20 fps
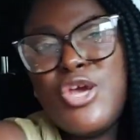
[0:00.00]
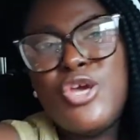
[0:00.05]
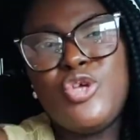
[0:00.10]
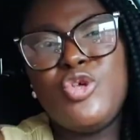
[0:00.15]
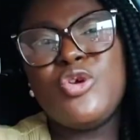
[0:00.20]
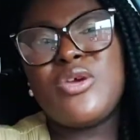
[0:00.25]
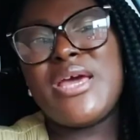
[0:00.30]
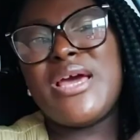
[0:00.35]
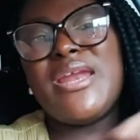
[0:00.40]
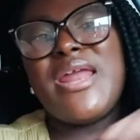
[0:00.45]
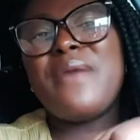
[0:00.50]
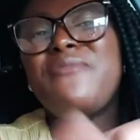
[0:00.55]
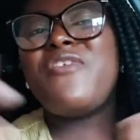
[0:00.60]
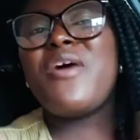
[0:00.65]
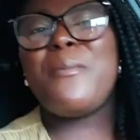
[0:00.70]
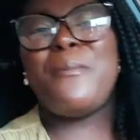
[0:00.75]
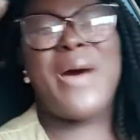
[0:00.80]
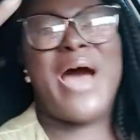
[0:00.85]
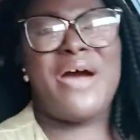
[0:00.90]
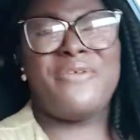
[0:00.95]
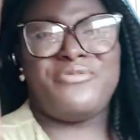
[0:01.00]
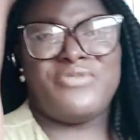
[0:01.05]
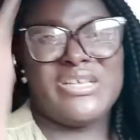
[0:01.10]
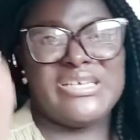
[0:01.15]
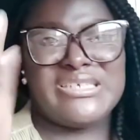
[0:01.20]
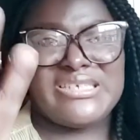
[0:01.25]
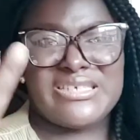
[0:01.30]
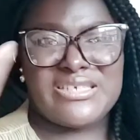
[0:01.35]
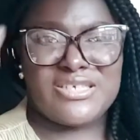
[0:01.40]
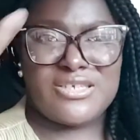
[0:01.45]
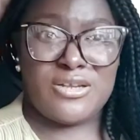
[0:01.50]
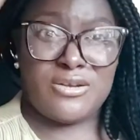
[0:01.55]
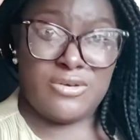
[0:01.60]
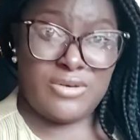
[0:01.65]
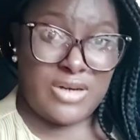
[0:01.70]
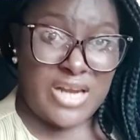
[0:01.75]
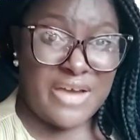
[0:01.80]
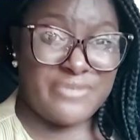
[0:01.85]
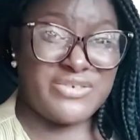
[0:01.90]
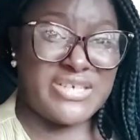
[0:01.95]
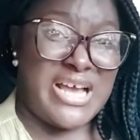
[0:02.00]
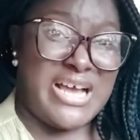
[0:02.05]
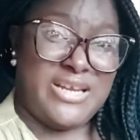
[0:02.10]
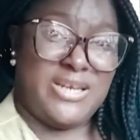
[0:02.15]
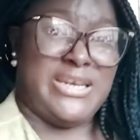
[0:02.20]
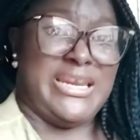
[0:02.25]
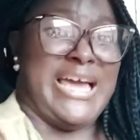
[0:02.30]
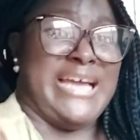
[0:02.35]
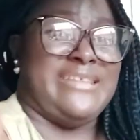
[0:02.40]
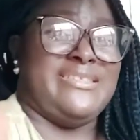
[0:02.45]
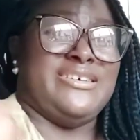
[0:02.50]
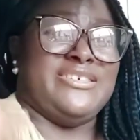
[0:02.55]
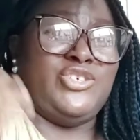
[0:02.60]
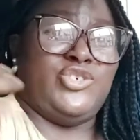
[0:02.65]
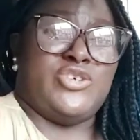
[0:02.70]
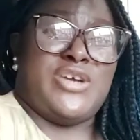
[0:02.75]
You can never buff this left hand like this.